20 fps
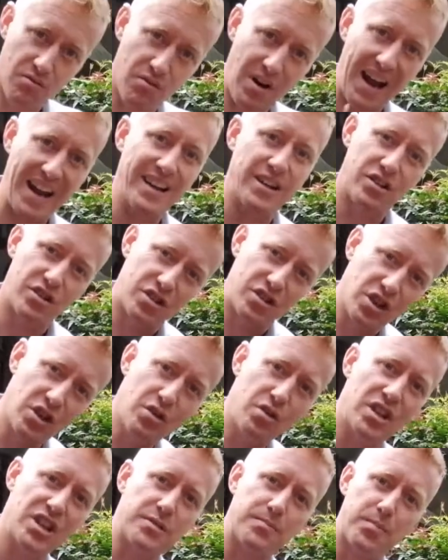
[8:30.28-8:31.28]
Right,
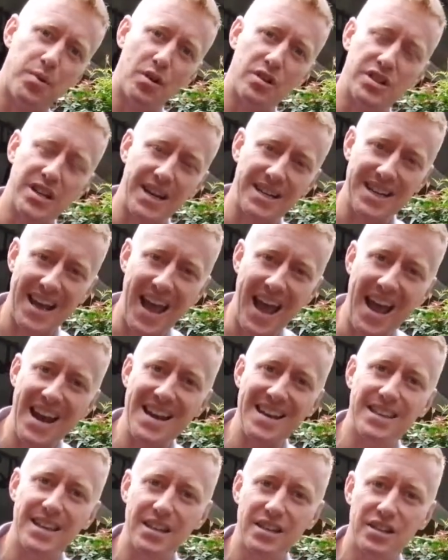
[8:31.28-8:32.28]
do this project.
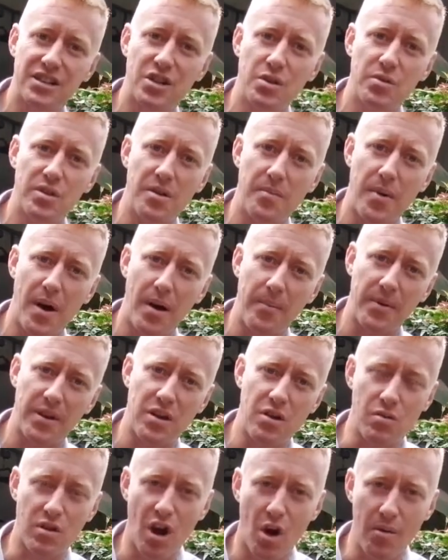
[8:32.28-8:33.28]
Anything to do with the
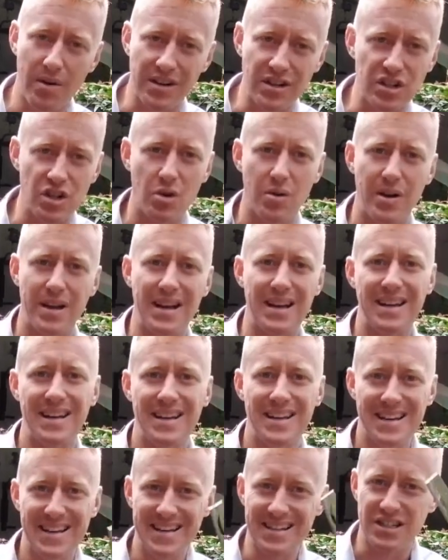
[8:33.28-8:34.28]
barbecue, go and do it.
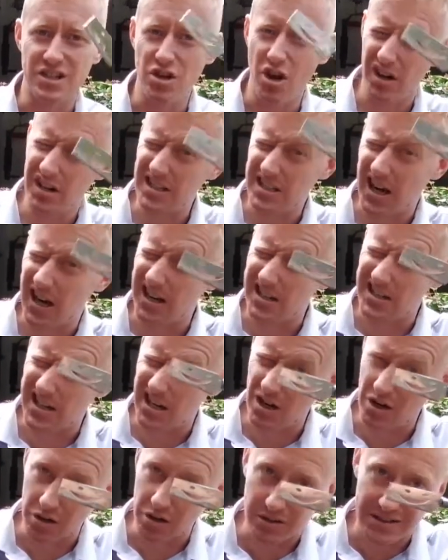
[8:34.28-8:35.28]
It's not as hard as
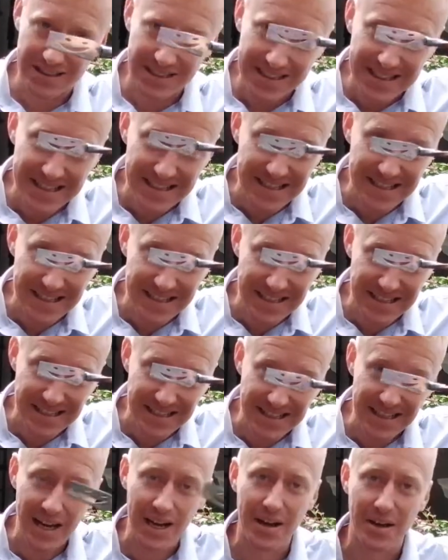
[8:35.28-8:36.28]
it looks.
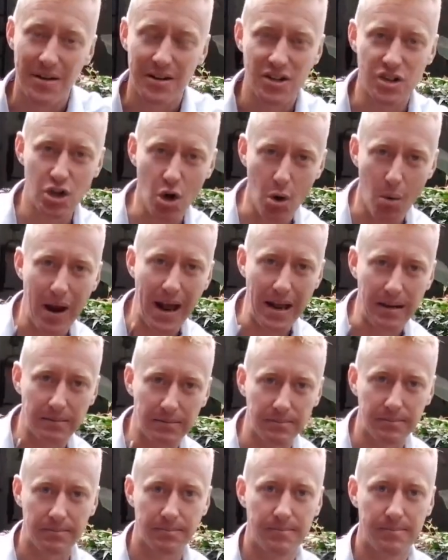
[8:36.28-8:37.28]
Mm, do
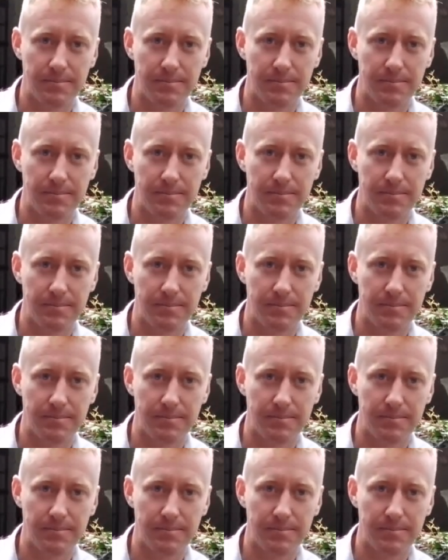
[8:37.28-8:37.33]
it.